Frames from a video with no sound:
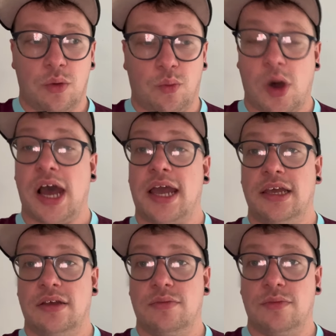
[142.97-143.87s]

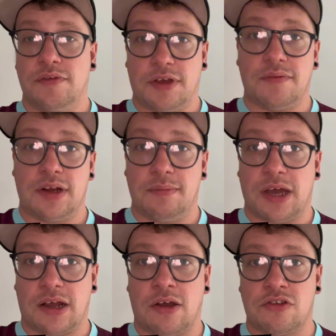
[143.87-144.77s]
why we've given him
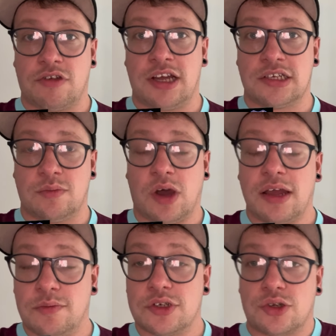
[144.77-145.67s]
that contract and why
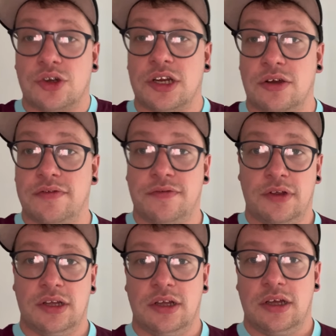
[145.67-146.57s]
he was good enough.
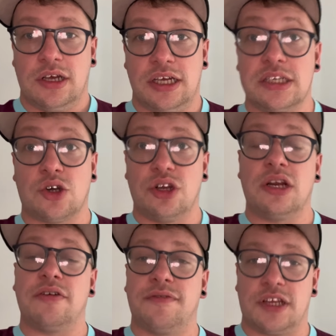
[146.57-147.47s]
He's good
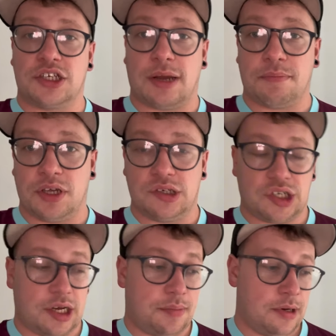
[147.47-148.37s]
enough for the
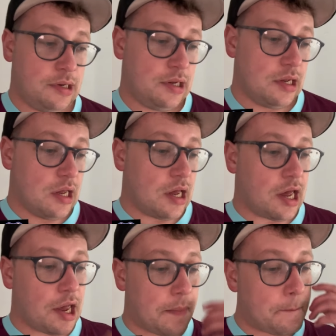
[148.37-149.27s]
Championship.
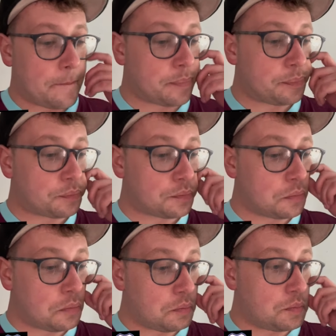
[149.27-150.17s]

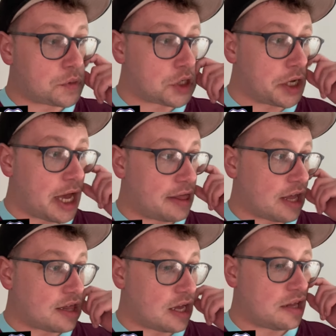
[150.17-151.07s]
So yeah,
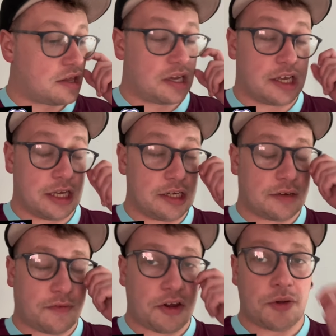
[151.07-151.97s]
I think he
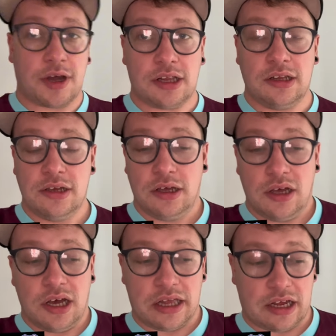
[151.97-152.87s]
did very well.
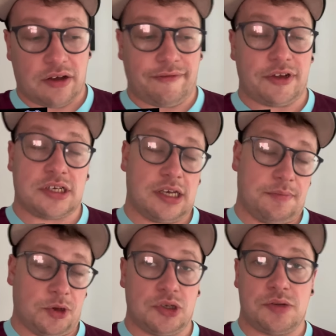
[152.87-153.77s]
And then obviously he
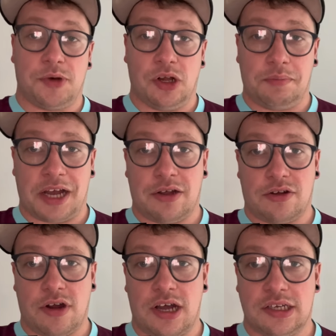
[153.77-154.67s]
pulls the ball back
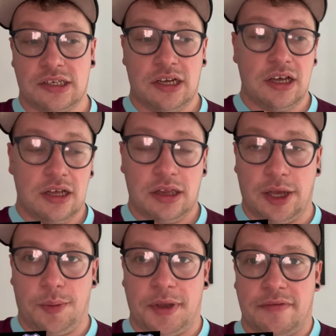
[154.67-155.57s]
across, a
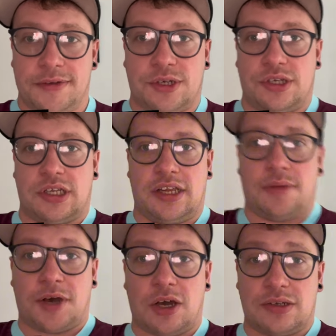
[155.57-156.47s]
little bit of a tussle in
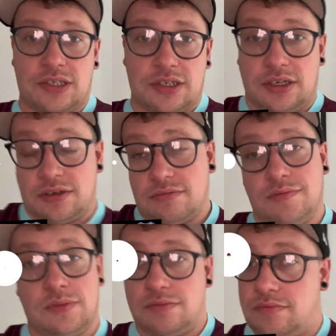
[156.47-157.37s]
the box,
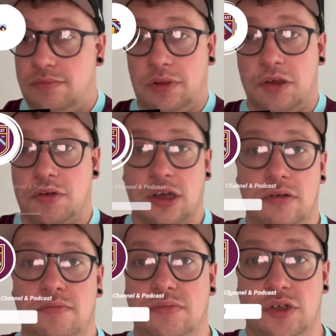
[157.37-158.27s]
and
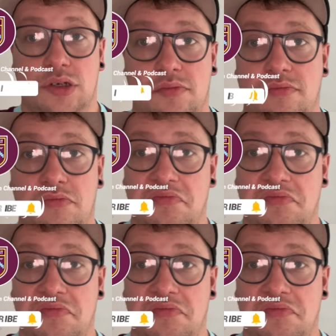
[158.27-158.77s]
Luca just